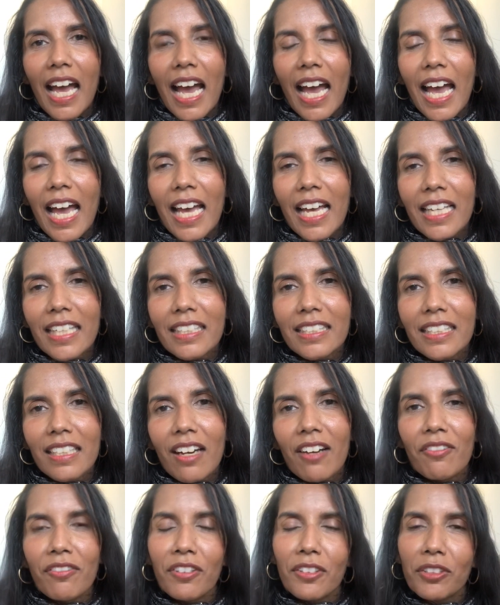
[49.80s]
And
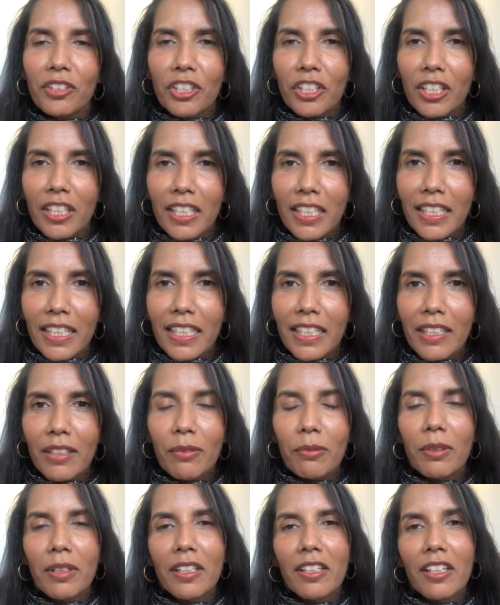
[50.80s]
unfortunately,
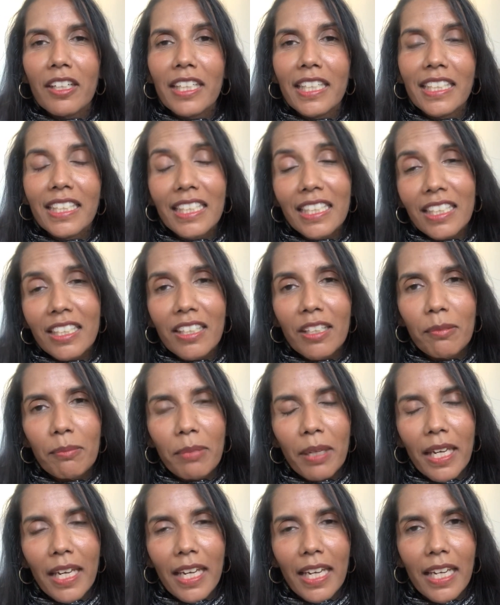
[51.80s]
when I did
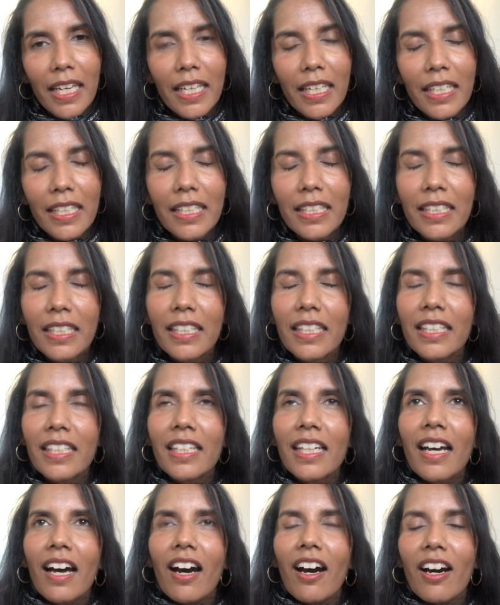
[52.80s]
compare,
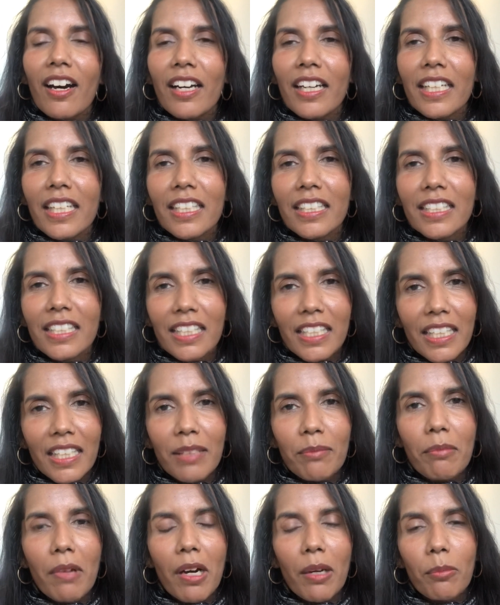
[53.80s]
I can see
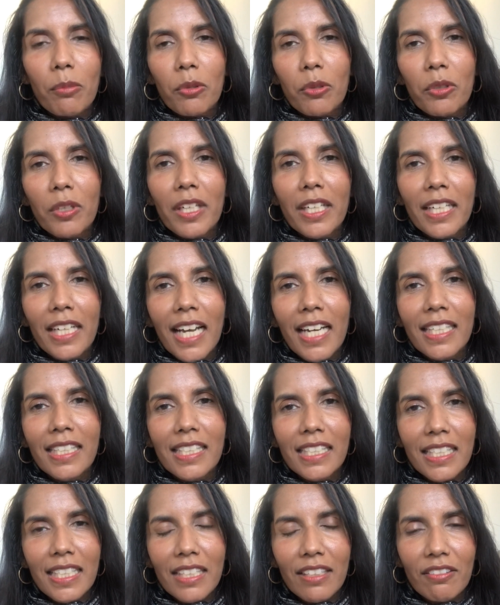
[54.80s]
my walking has
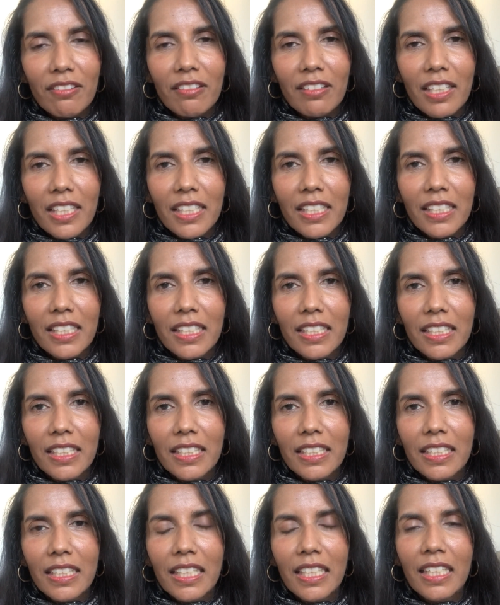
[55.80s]

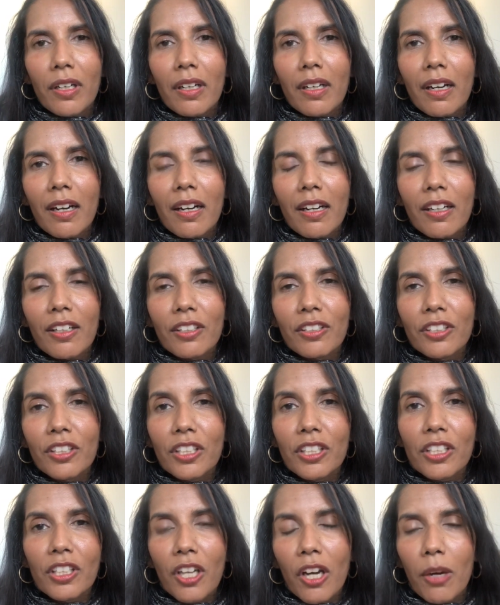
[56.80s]
deteriorated. I'll
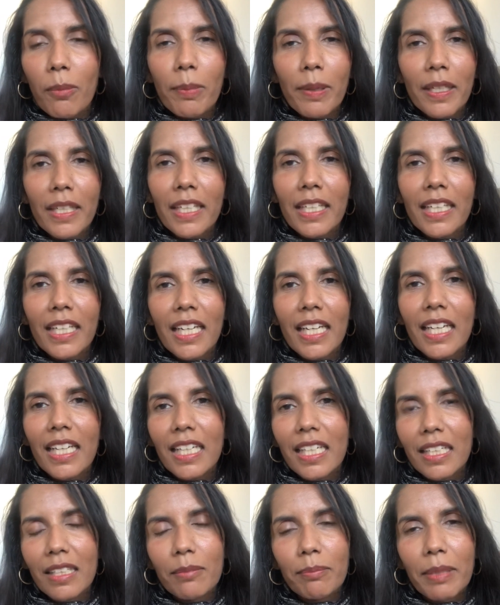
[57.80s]
just copy a
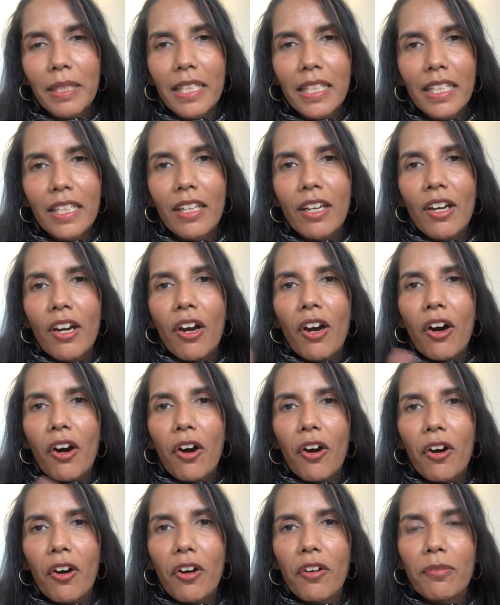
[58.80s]
little bit
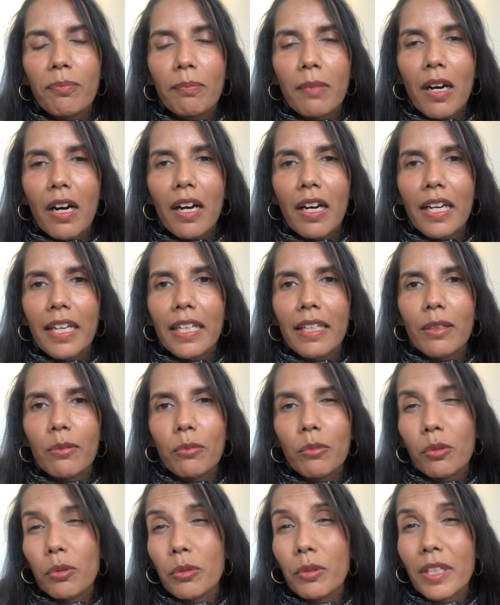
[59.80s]
of my
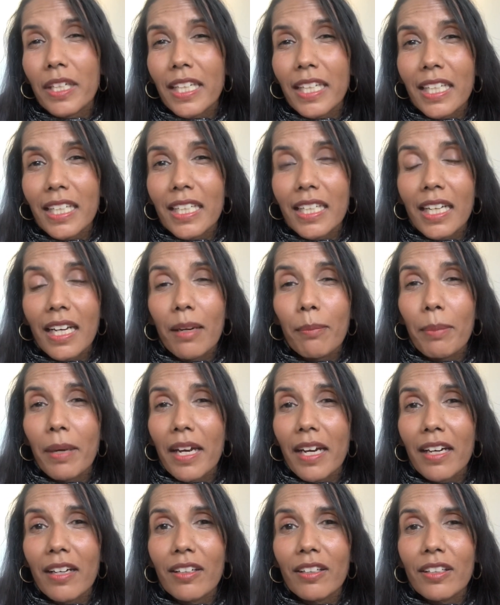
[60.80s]
walking
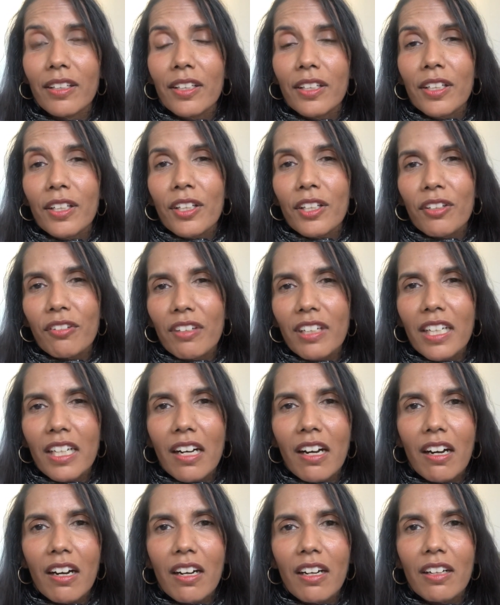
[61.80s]
about three and a
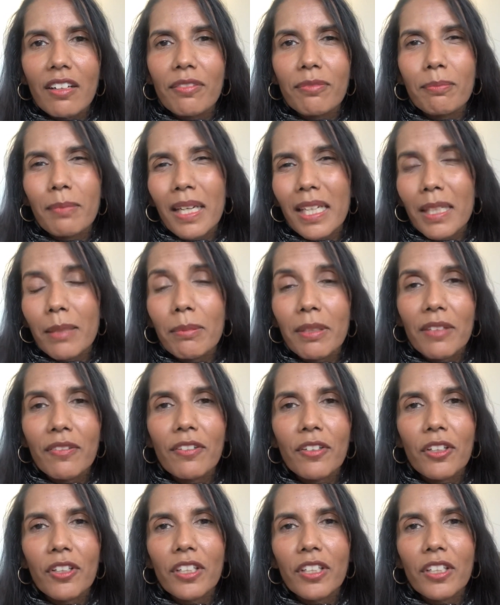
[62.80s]
half, maybe four